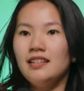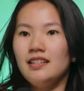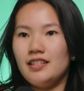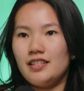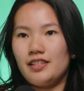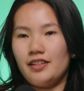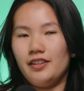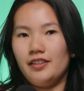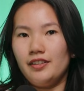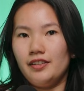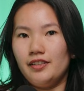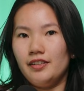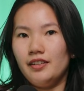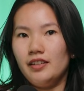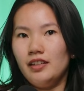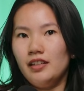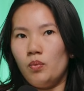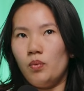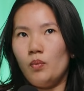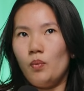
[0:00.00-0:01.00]
So
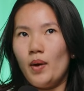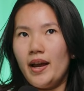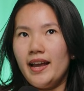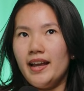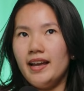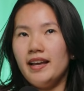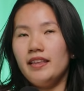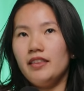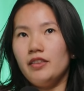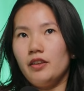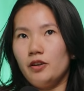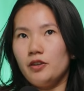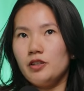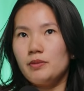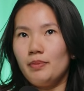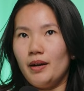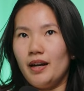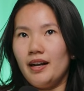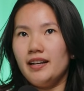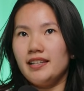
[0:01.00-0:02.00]
where those
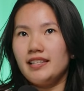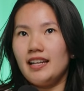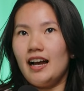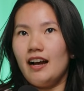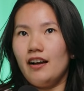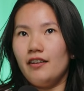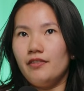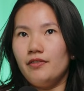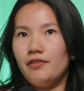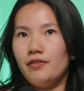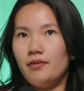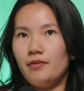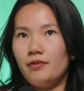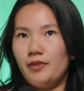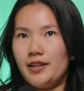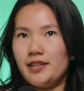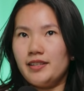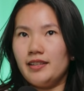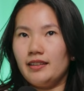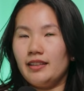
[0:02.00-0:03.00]
buyers have
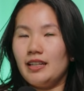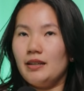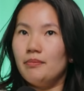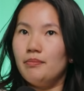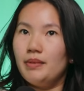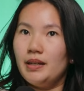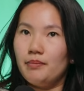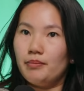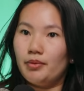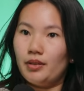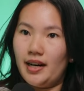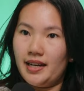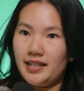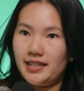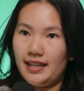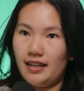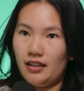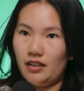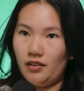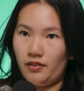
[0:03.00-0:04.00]
recently been priced
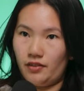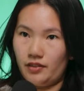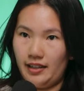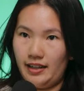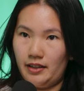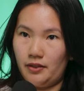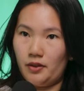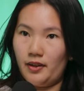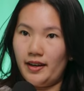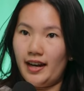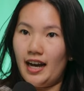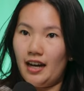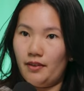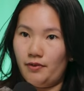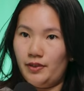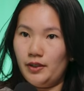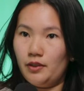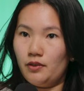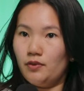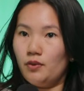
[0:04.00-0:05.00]
out of Glenroy,
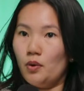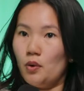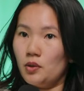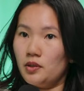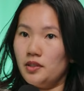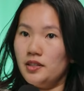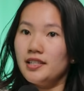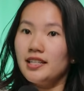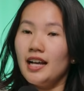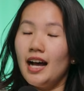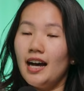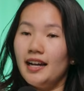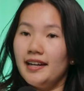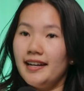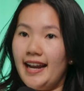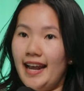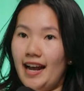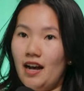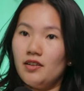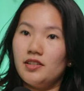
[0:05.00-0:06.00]
Hadfield, Fawkners are
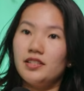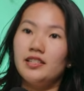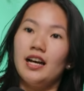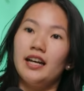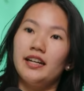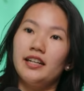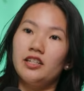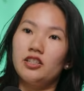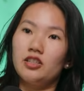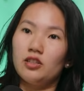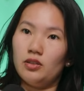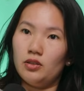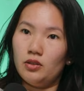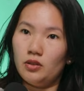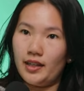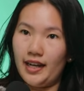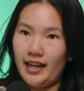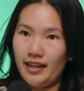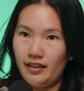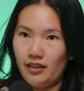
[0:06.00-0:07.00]
now starting to
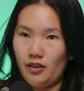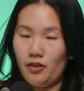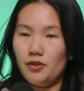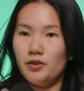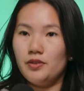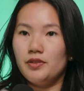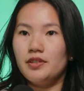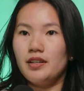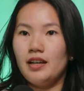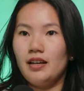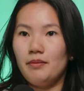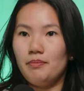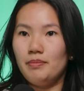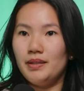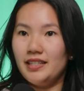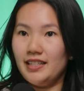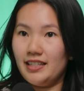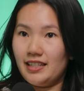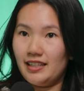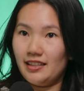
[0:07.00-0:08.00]
look at those
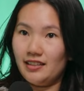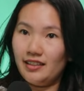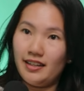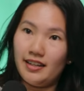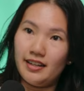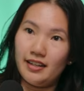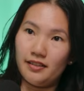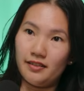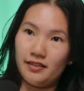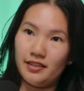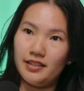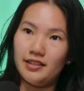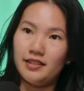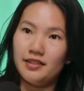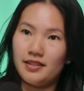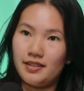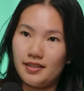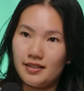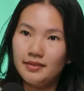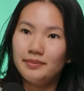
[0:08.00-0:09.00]
particular areas.